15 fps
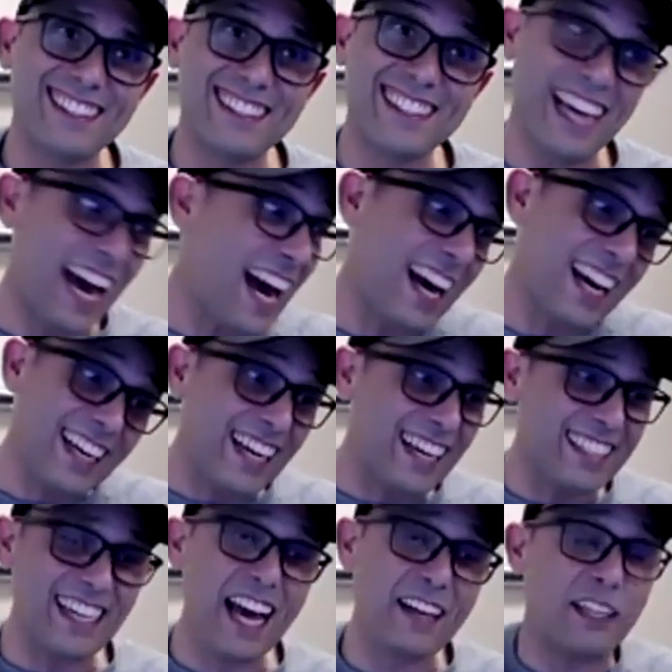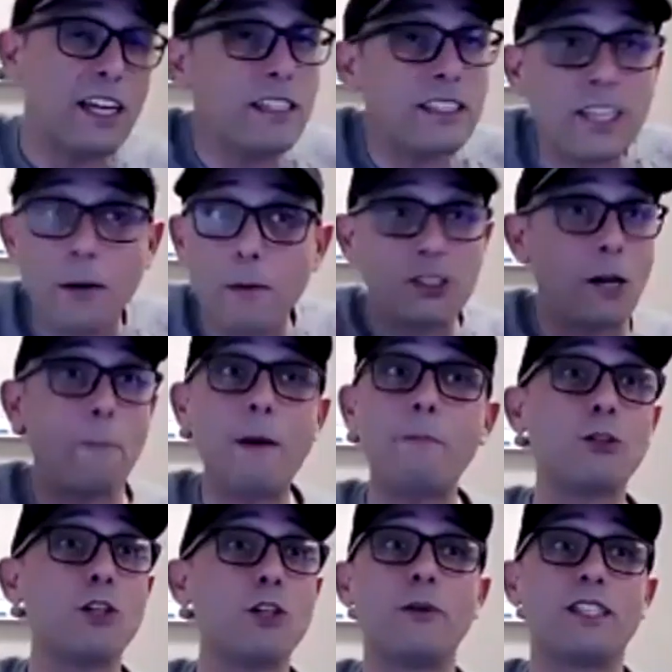yeah, yeah, exactly. It's some, some people
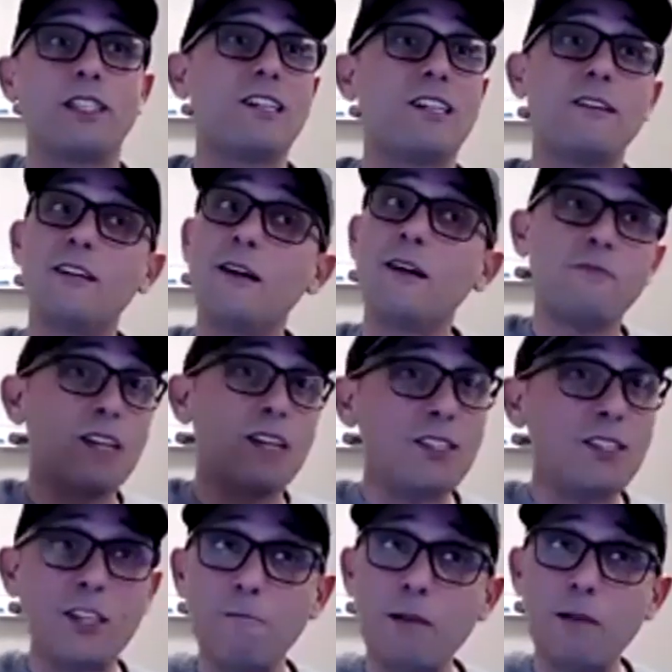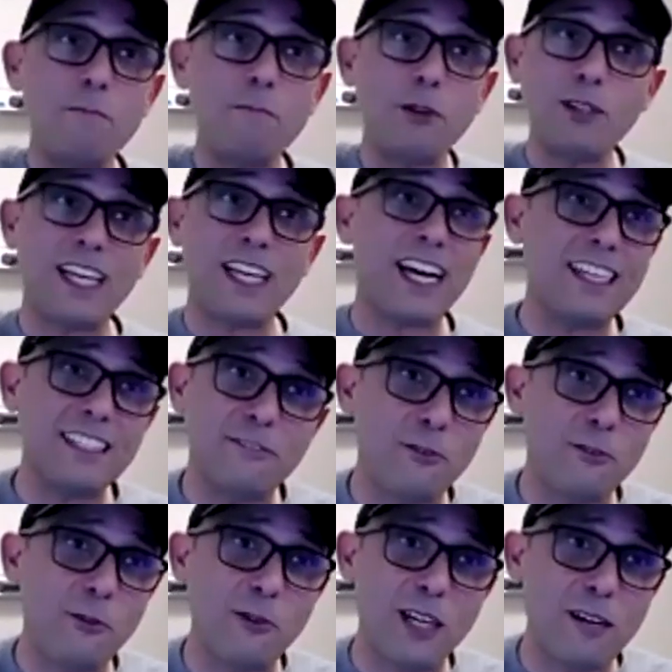do it. Some, there's some people that,
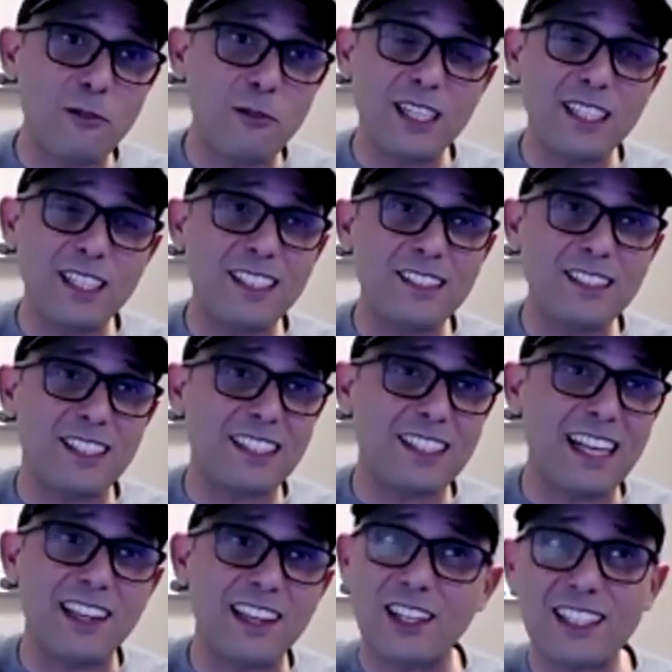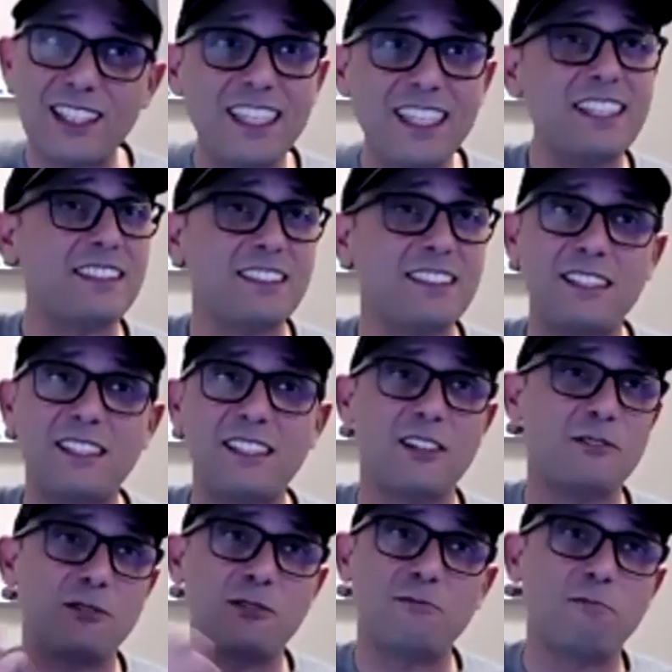for whatever reason, just get lucky and, you
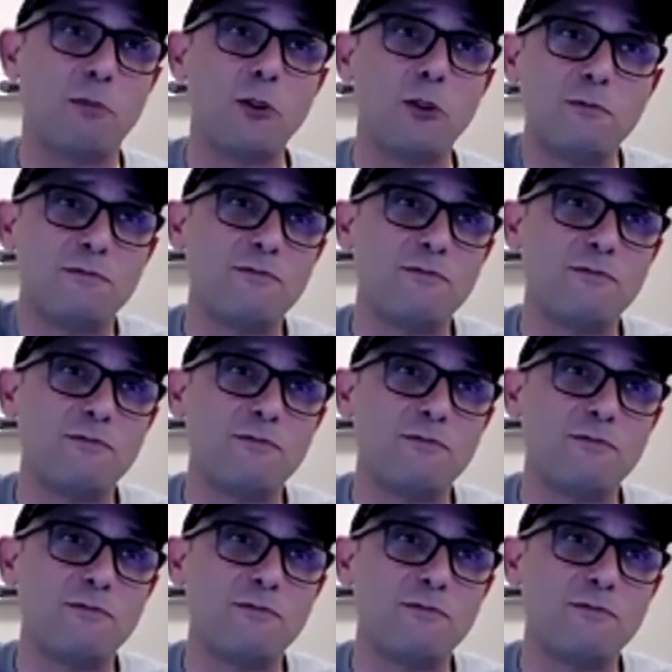know, yeah. boom.